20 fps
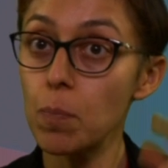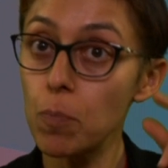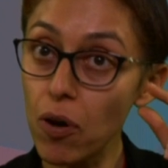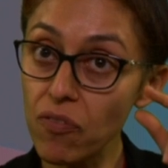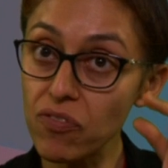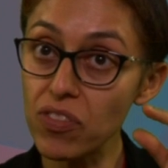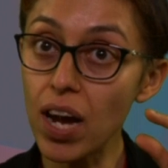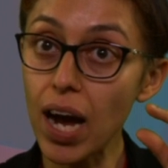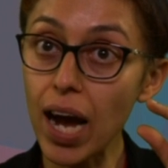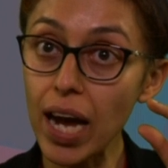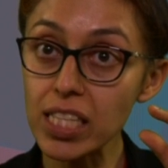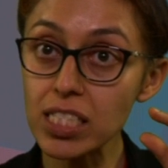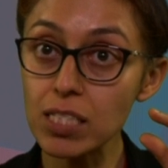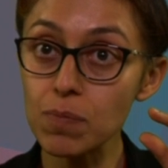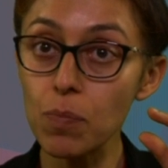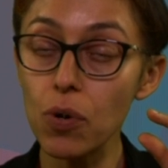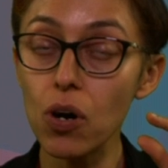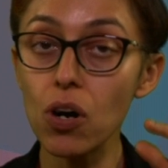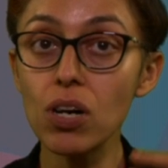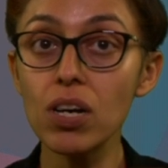of the
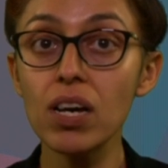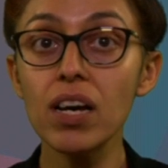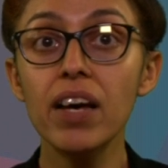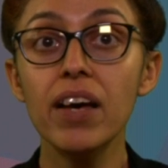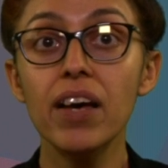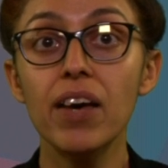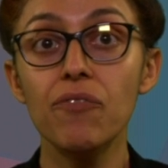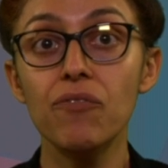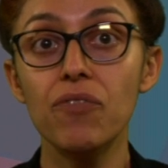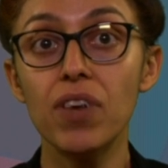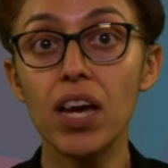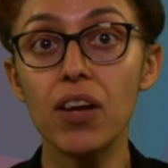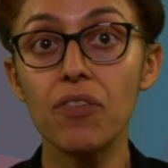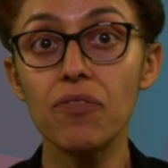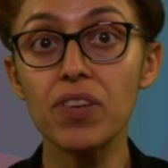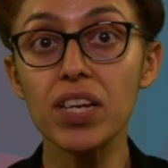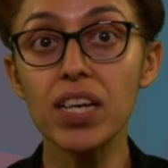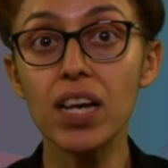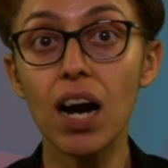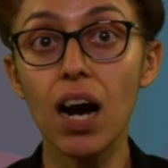iceberg where
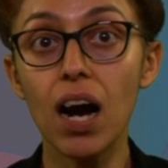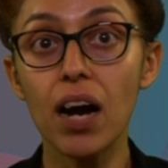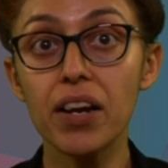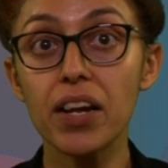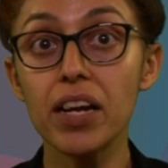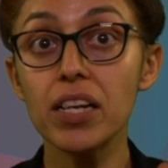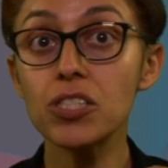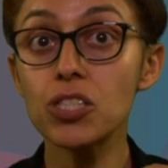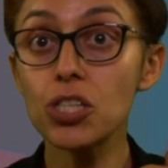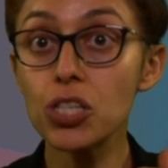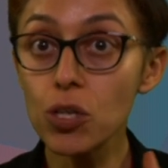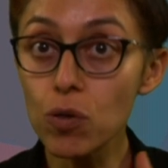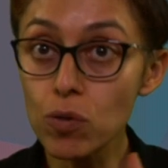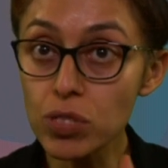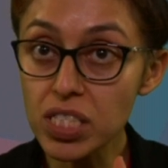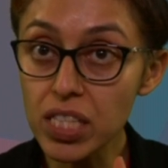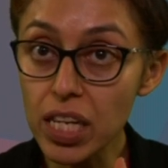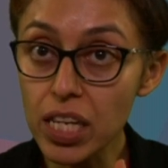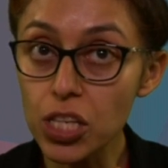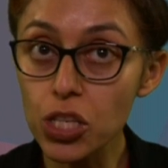we are
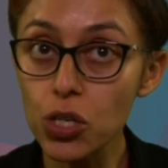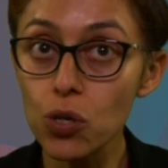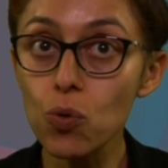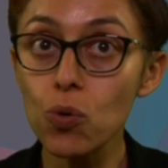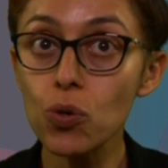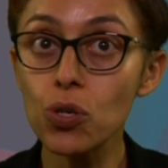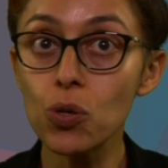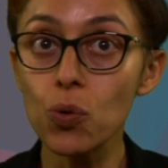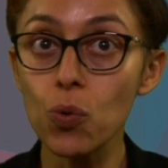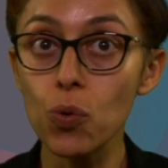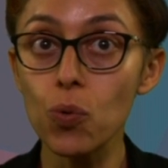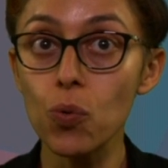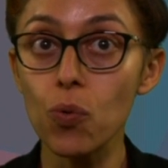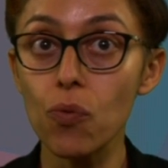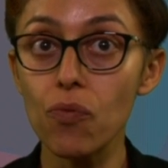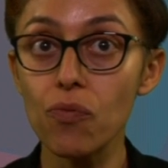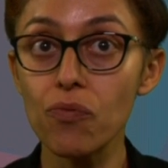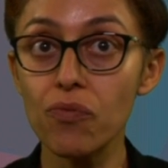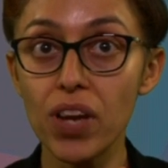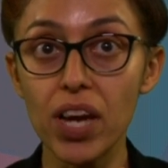introducing you to
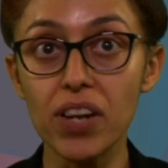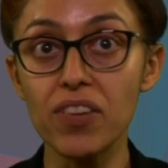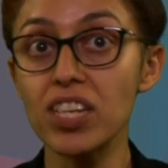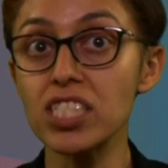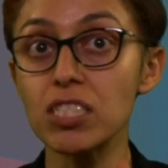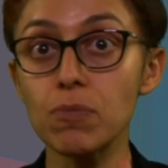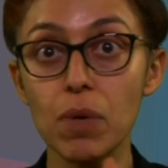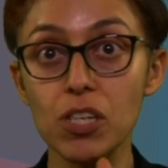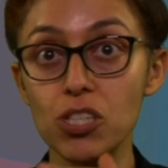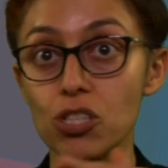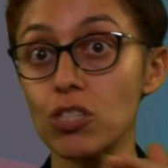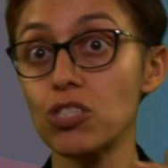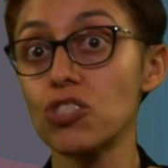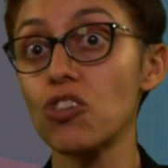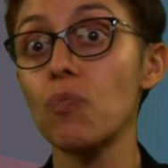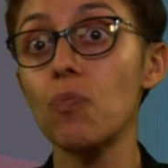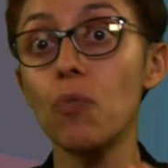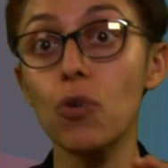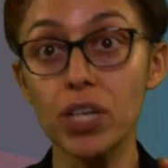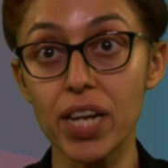various measures
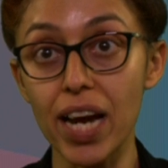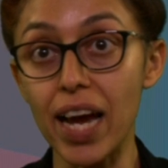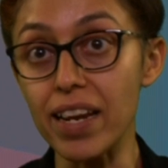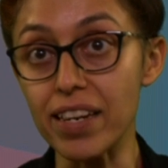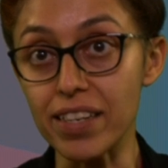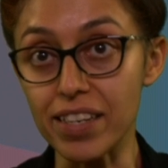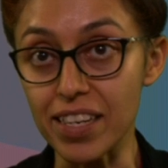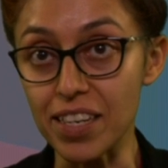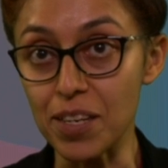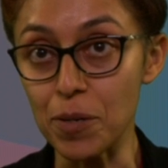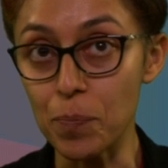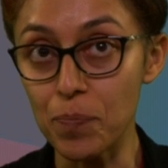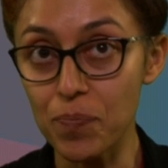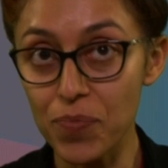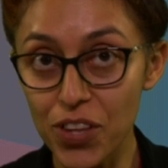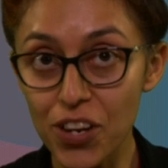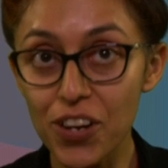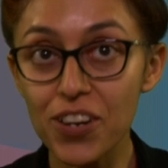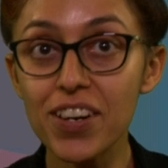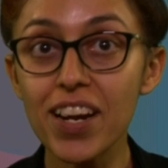of mortality,
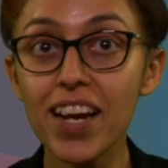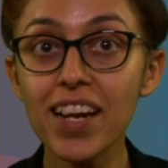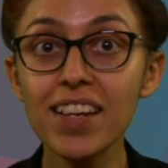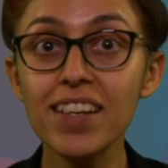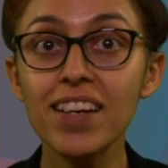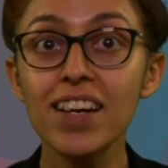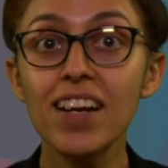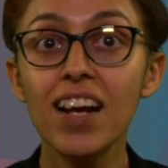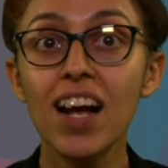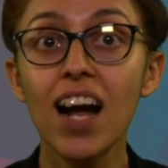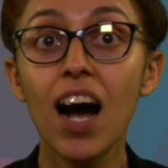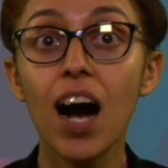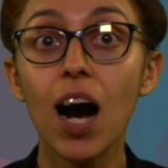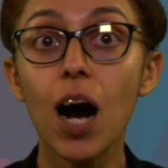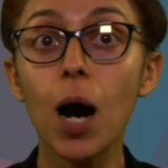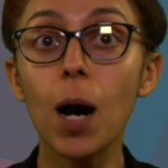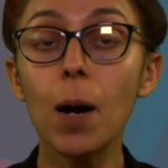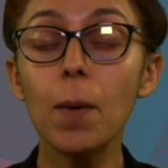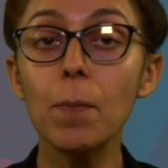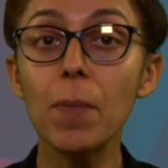right?
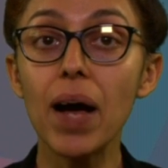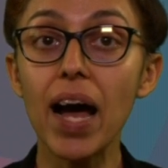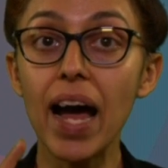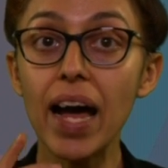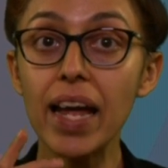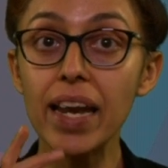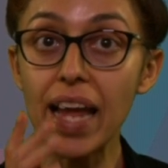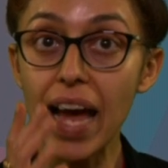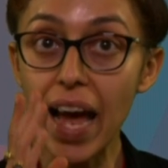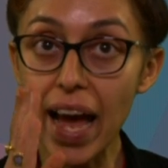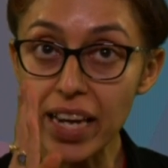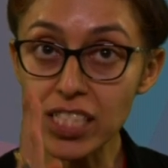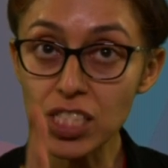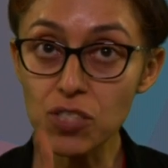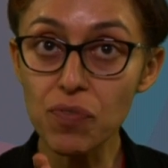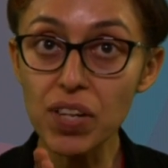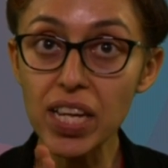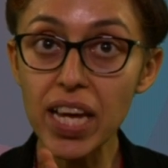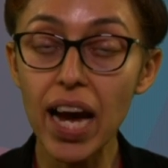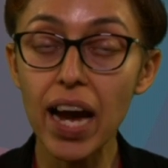And as
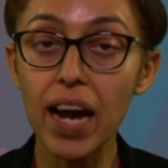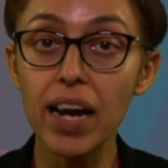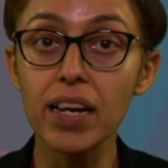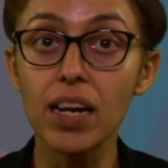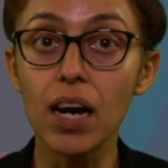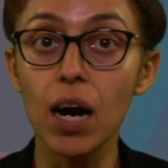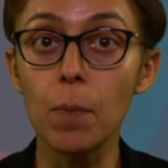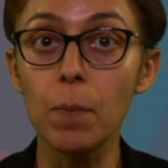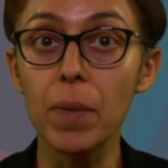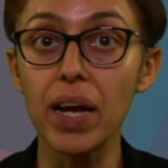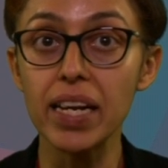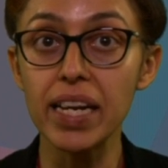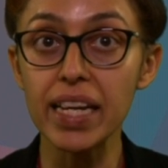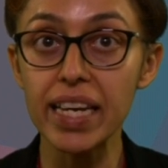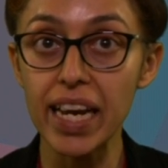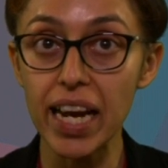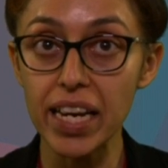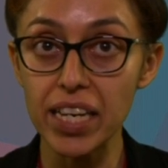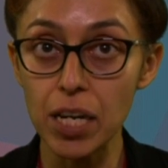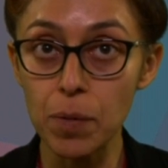we had
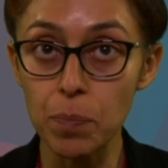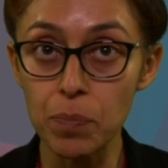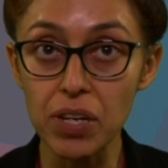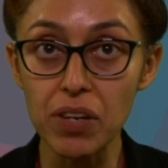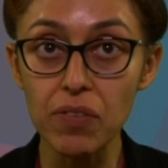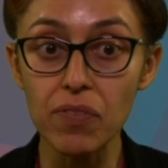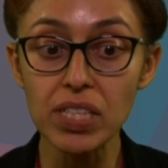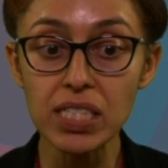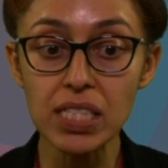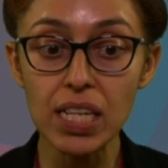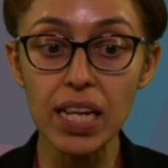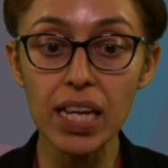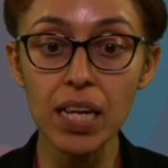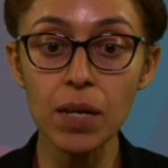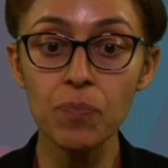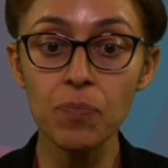indicated previously,